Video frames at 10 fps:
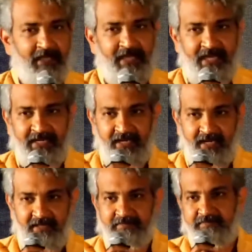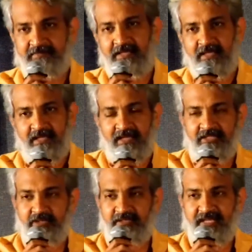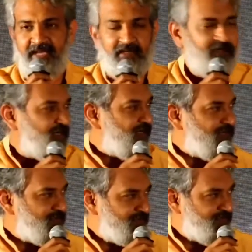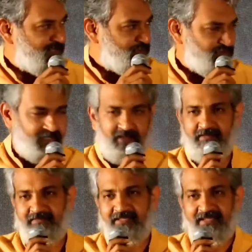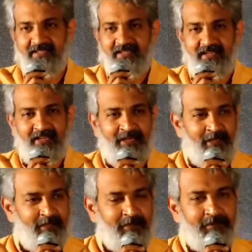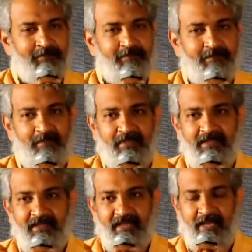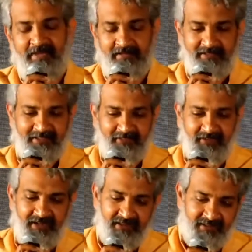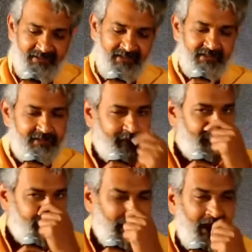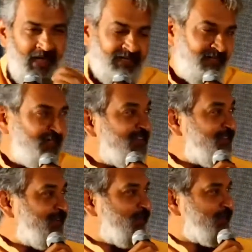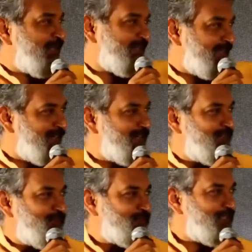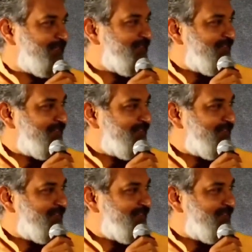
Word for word: And uh, I should thank uh, Shibu sir. Uh, I mean, the funny thing is, I didn't even know that he took the